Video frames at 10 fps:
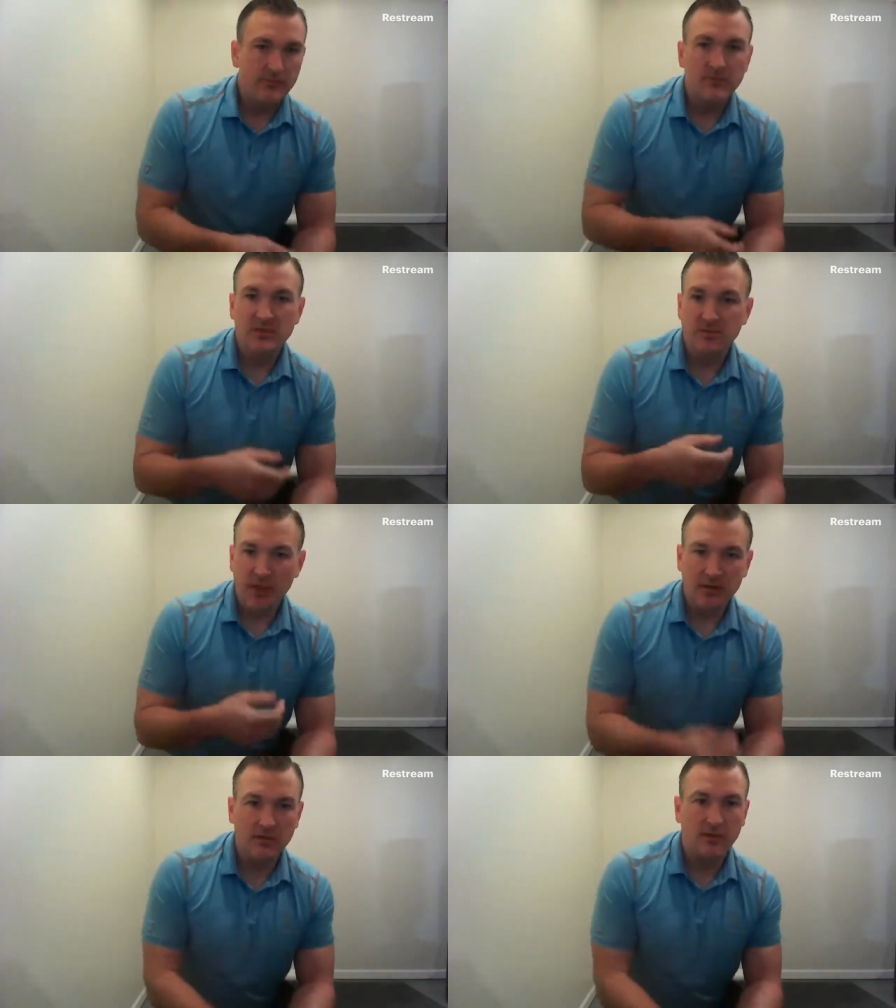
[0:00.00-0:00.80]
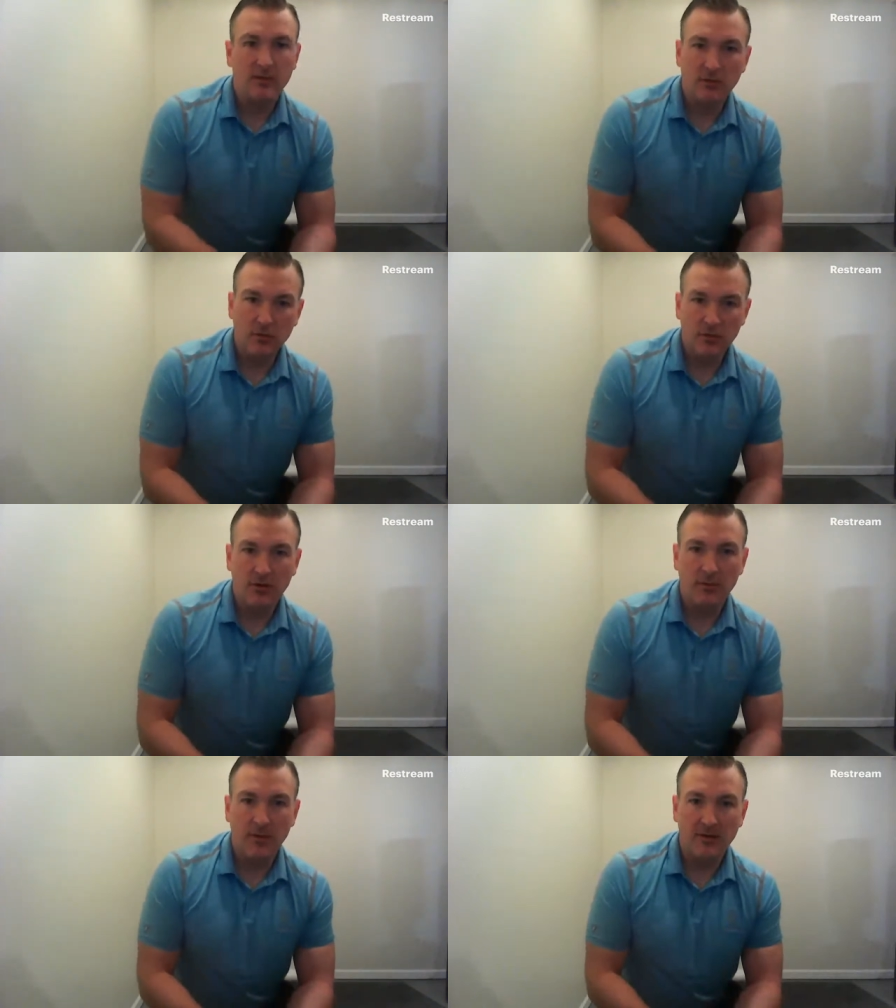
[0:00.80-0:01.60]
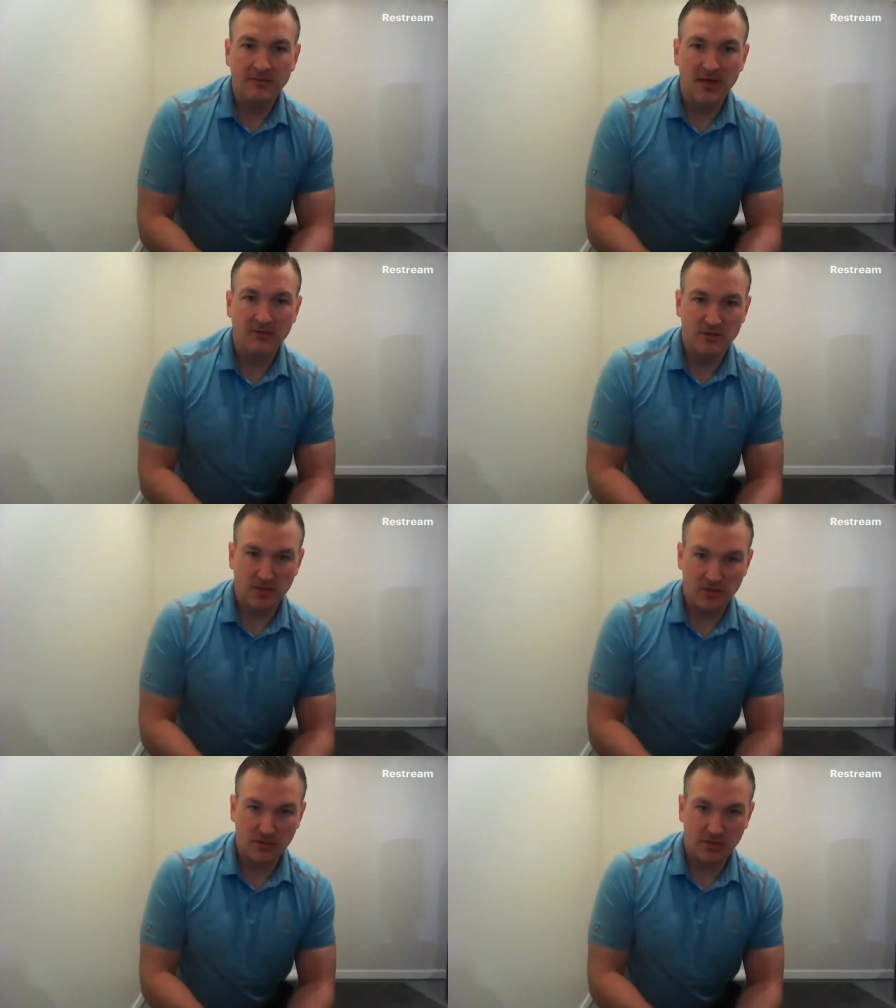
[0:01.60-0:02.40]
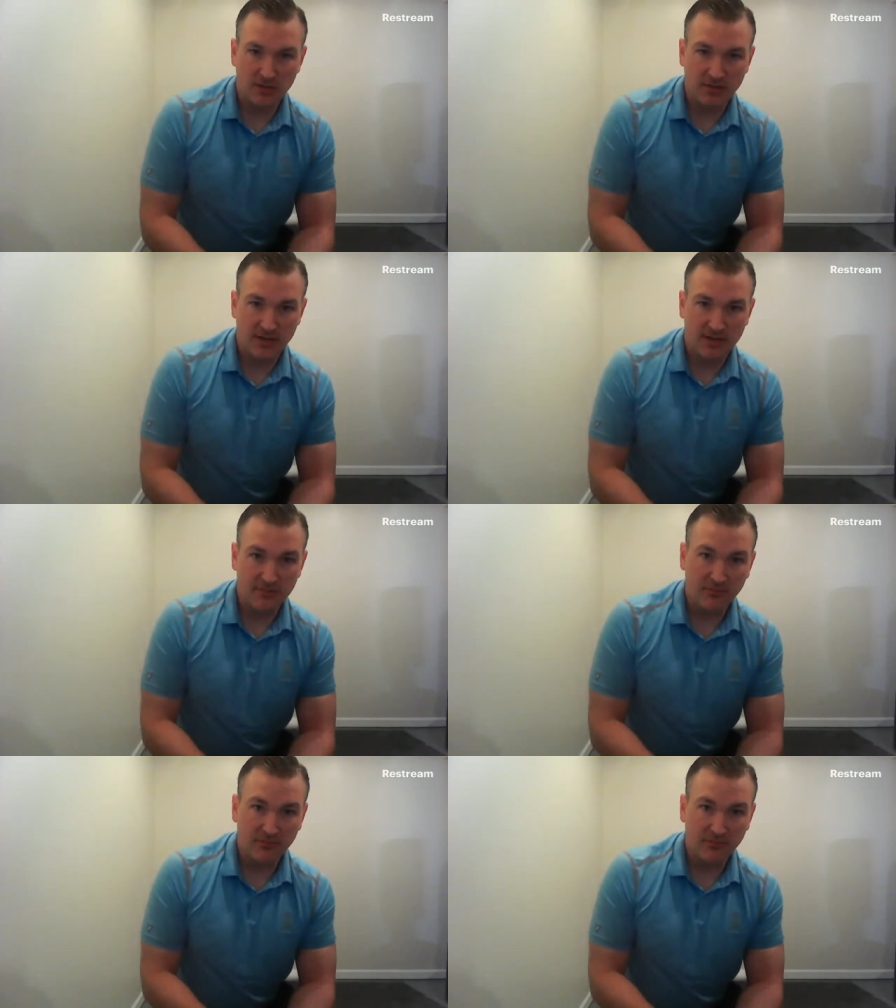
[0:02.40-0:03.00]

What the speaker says: spend an inordinate amount of time stretching all the time.